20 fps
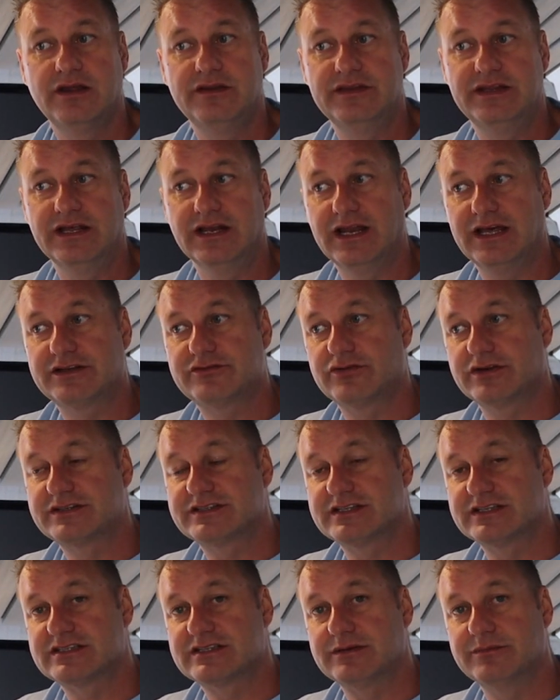The electric
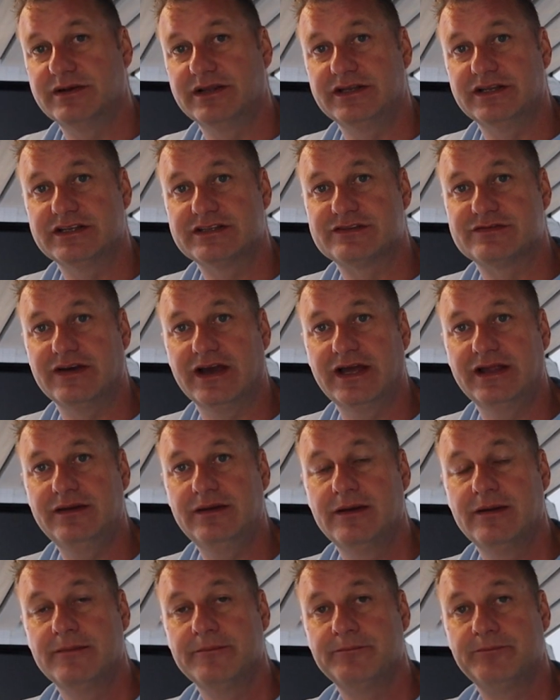system in this van,
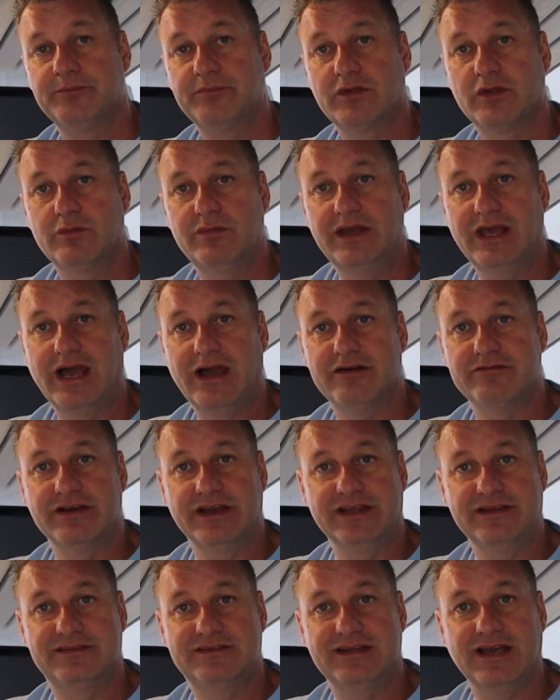we have
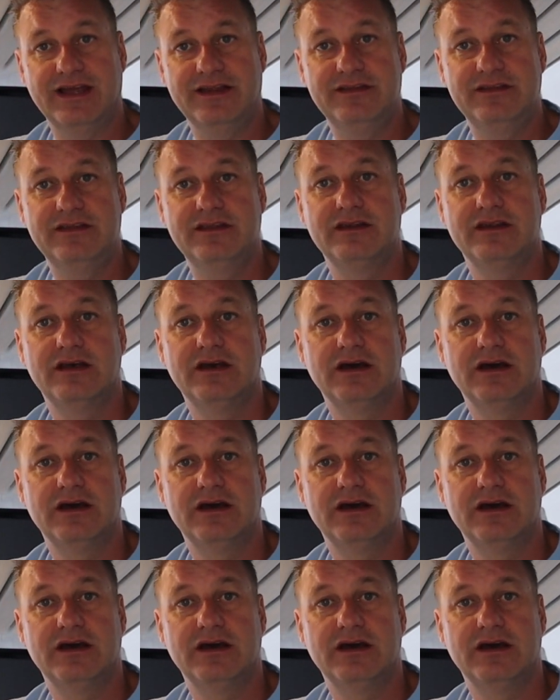a 10